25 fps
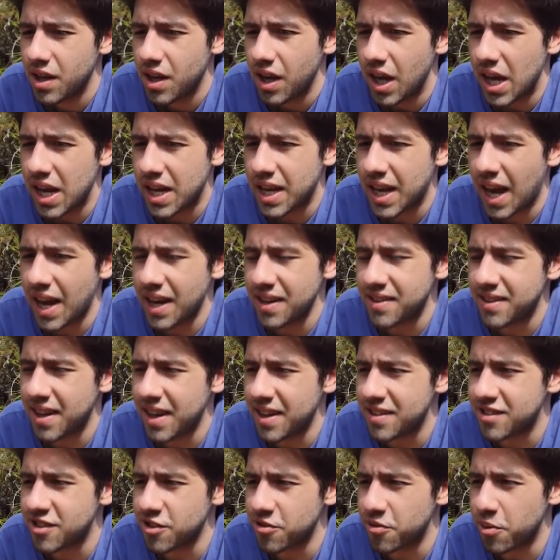it kind of
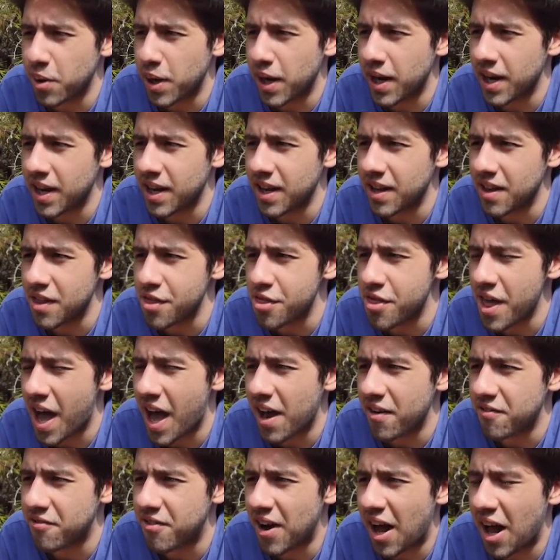takes away
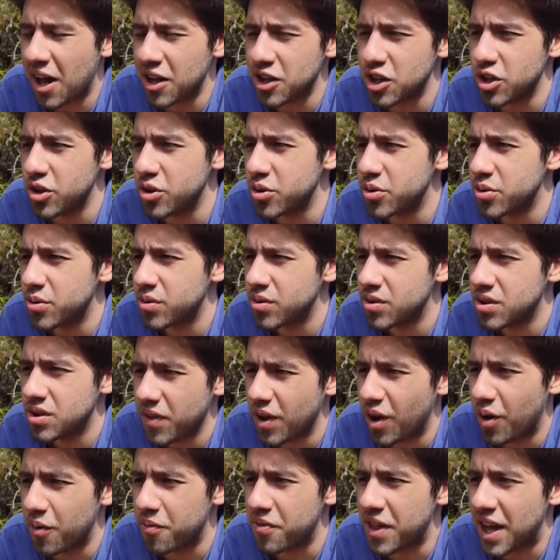that value
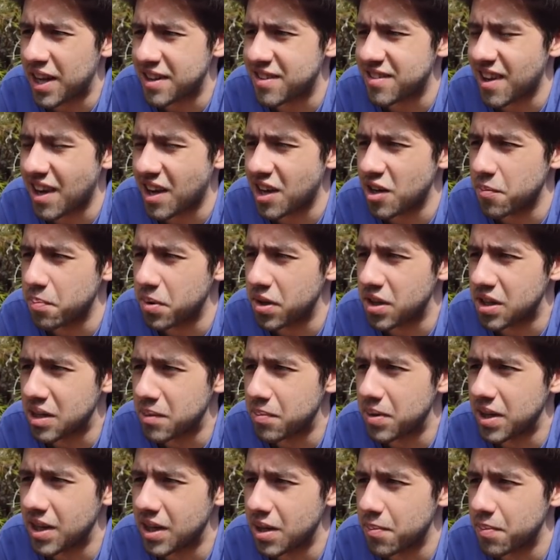of that second ability
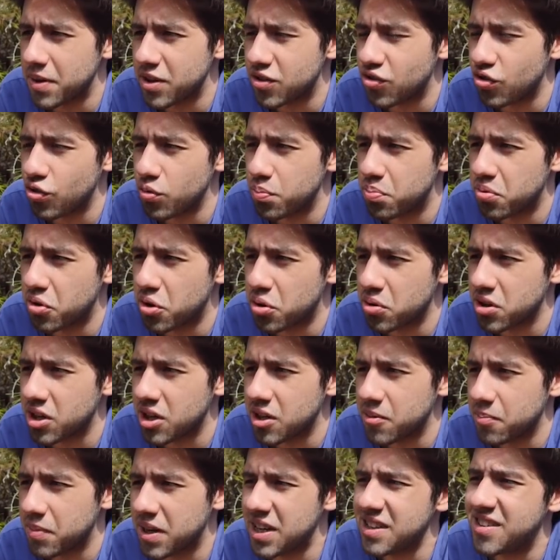being a bit too
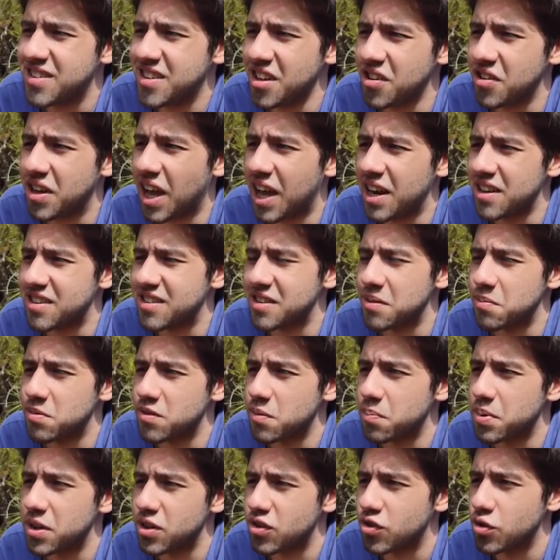broken. But it still kind of seems a
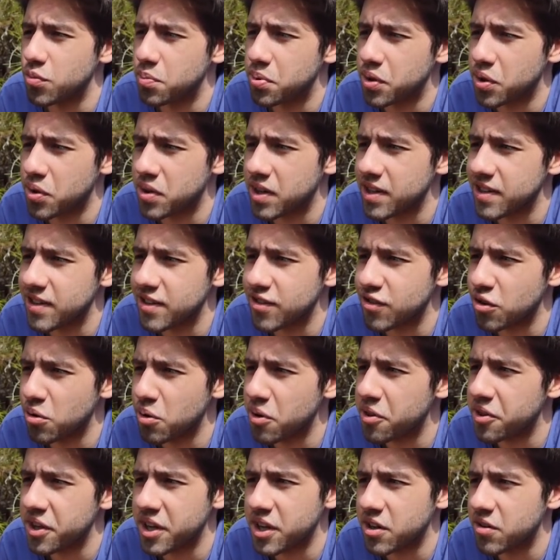bit too broken, this whole
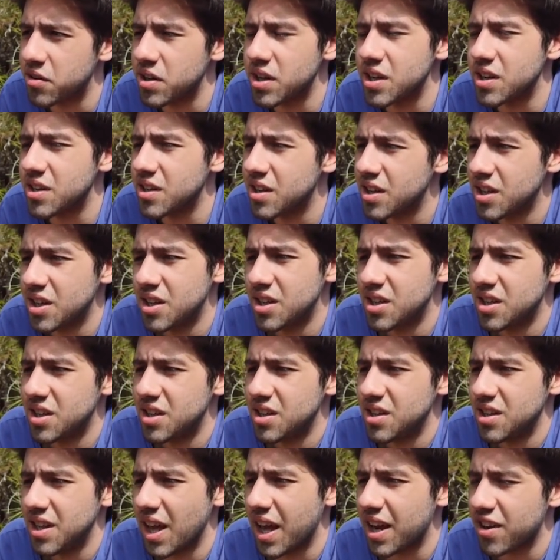thing, right?
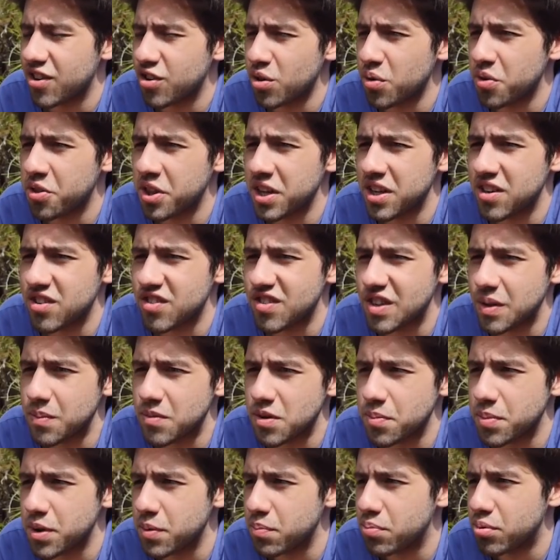Yeah, this whole thing just seems
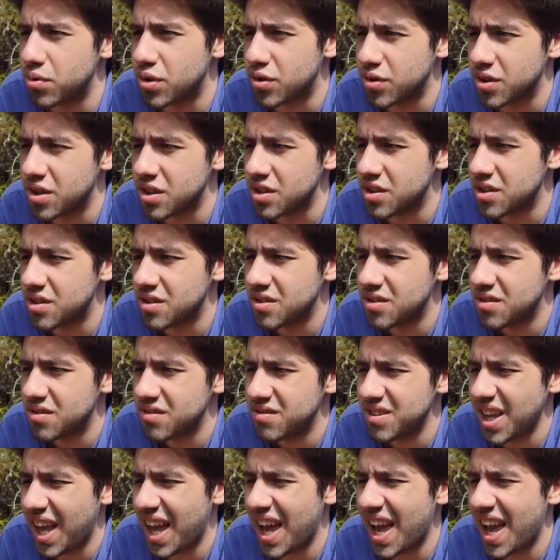a bit broken.
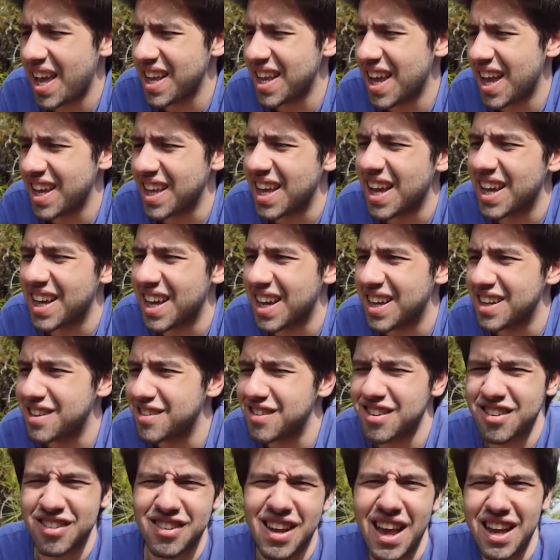Yeah. It's
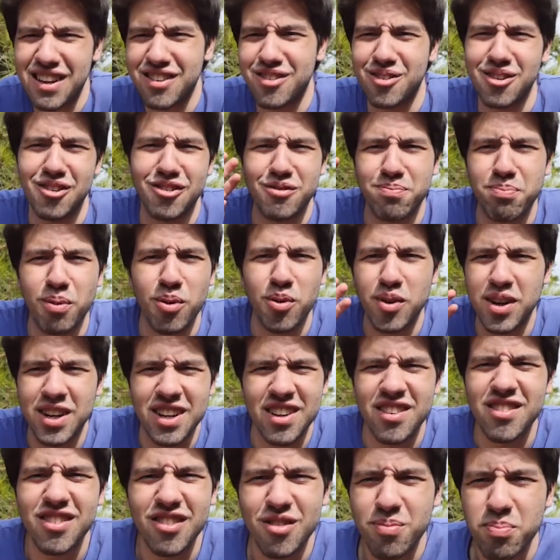just broken.
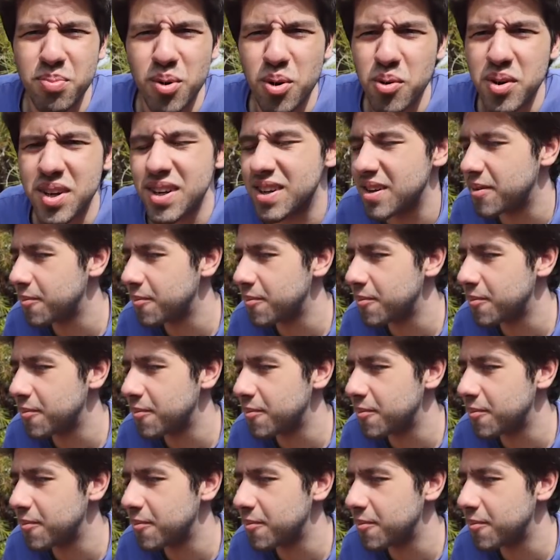It's just broken.